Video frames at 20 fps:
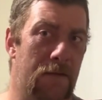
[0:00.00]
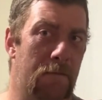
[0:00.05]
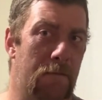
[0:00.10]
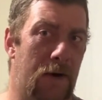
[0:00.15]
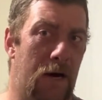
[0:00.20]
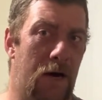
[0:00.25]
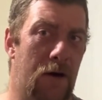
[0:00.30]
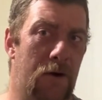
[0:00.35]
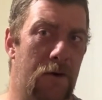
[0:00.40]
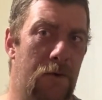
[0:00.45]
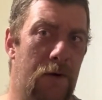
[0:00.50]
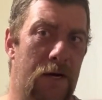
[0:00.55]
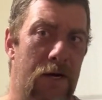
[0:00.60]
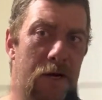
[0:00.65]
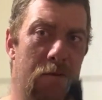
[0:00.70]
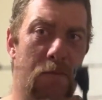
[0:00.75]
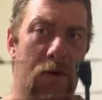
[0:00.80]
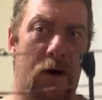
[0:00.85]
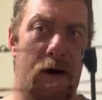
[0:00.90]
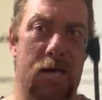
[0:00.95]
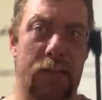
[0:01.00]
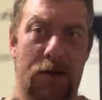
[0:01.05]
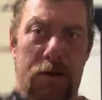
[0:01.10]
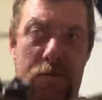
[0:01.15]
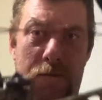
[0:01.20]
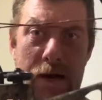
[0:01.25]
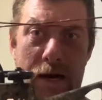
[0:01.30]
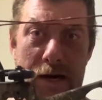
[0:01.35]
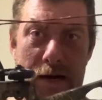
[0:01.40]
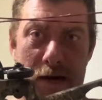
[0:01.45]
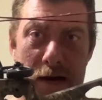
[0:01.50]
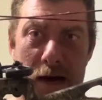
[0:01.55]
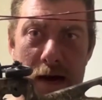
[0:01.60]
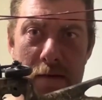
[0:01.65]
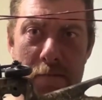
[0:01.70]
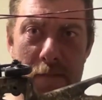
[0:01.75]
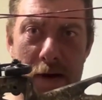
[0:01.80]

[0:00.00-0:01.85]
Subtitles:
bow and you buy it as a ready to hunt